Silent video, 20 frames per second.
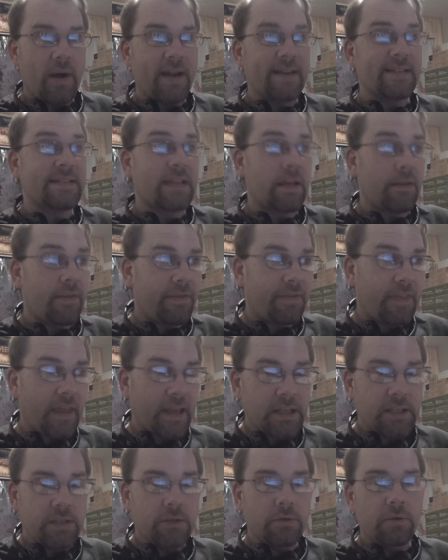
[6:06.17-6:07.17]
and say
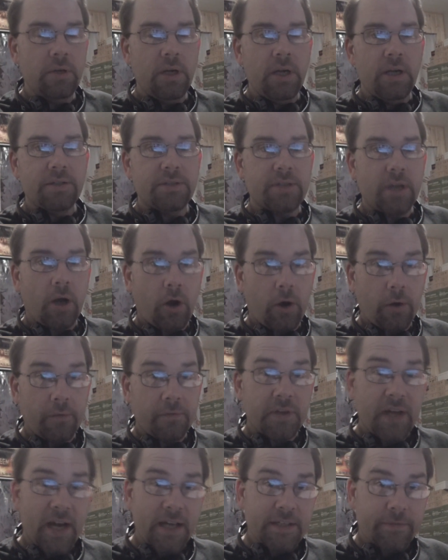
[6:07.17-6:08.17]
thank you to all
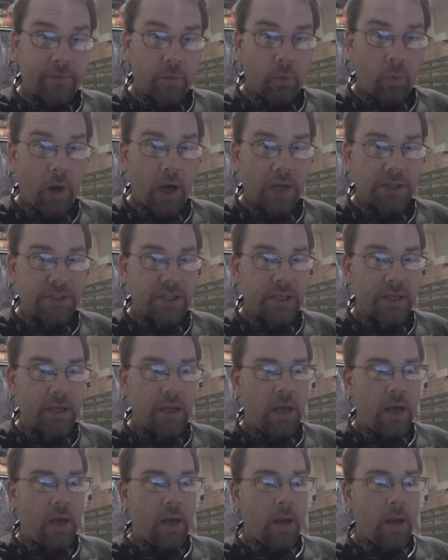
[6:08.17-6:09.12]
of you guys for watching.